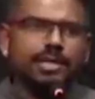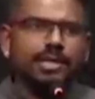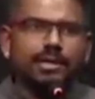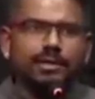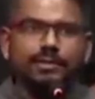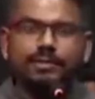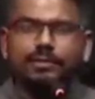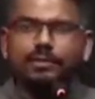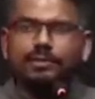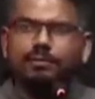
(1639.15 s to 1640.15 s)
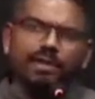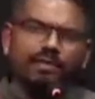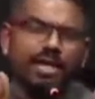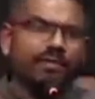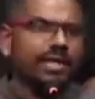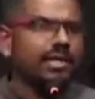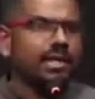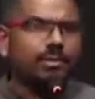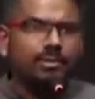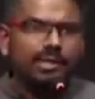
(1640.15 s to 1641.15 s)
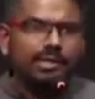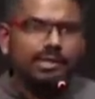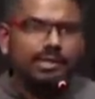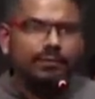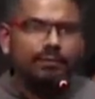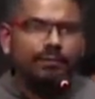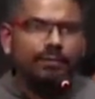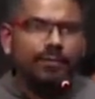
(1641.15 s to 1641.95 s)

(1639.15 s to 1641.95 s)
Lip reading: Period. Be very, very clear about this.